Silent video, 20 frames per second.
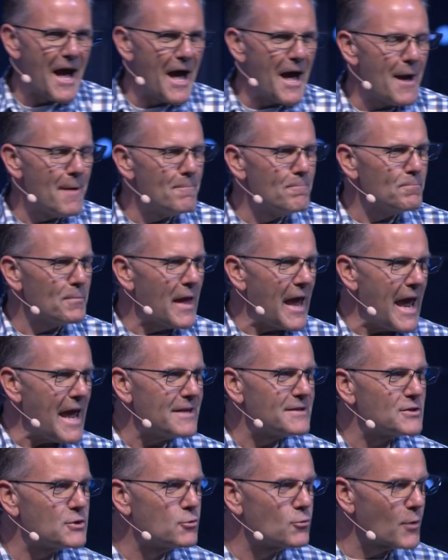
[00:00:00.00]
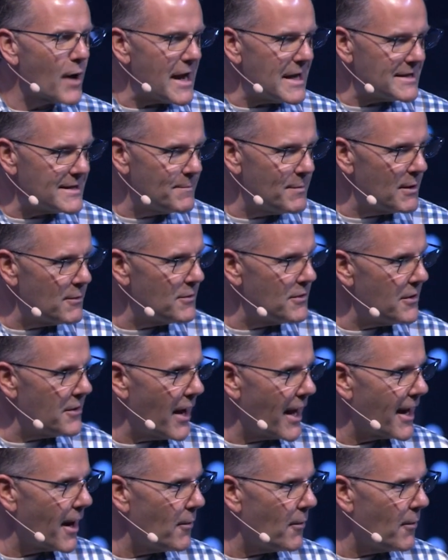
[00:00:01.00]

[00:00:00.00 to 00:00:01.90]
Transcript: Um, it's great to be with you,